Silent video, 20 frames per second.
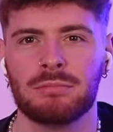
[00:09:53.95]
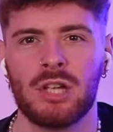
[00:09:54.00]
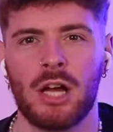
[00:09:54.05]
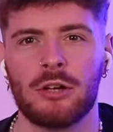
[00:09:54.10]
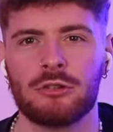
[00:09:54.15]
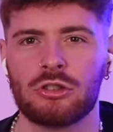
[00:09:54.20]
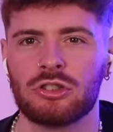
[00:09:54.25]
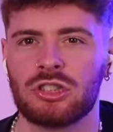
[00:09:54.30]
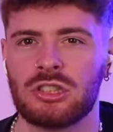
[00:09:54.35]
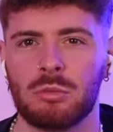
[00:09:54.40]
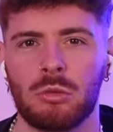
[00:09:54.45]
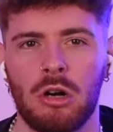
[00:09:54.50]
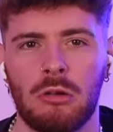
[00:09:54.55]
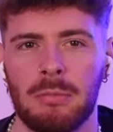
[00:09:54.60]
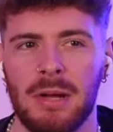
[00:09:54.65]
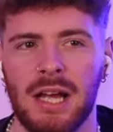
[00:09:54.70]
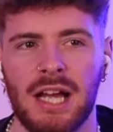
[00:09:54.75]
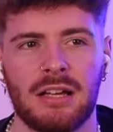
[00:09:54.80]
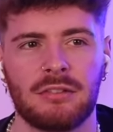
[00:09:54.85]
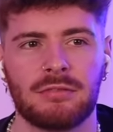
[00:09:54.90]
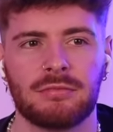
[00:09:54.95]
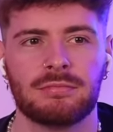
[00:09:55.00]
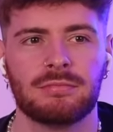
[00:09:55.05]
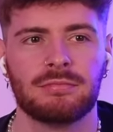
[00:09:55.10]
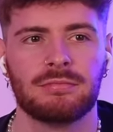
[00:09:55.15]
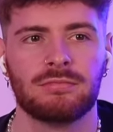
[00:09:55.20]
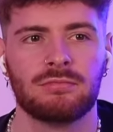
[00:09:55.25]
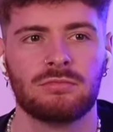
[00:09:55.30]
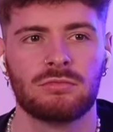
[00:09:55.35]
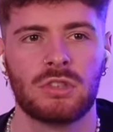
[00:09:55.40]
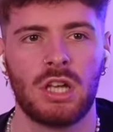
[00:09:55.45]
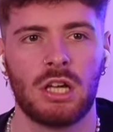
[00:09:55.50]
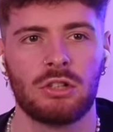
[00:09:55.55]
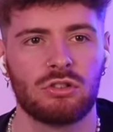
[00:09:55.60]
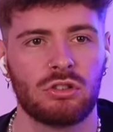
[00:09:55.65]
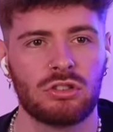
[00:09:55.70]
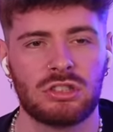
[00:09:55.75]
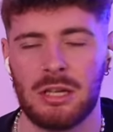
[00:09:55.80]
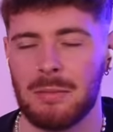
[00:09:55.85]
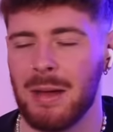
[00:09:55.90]
Don't trust him one bit. Don't
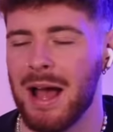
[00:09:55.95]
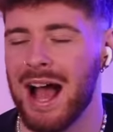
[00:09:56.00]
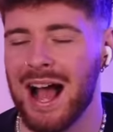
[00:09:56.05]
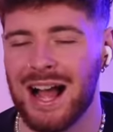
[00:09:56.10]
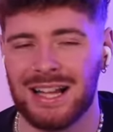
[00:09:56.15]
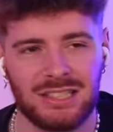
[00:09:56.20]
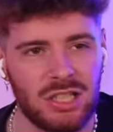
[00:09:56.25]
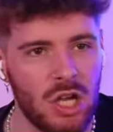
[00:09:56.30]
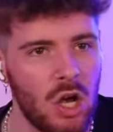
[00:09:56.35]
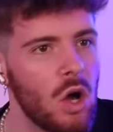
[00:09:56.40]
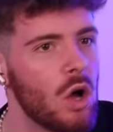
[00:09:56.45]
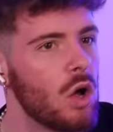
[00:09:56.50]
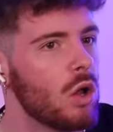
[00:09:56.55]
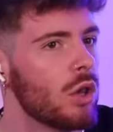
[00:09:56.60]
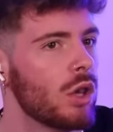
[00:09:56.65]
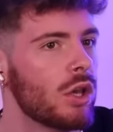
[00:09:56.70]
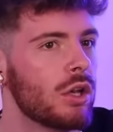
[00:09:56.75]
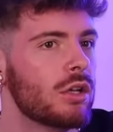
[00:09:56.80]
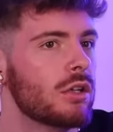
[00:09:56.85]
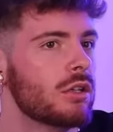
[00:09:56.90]
trust him at all.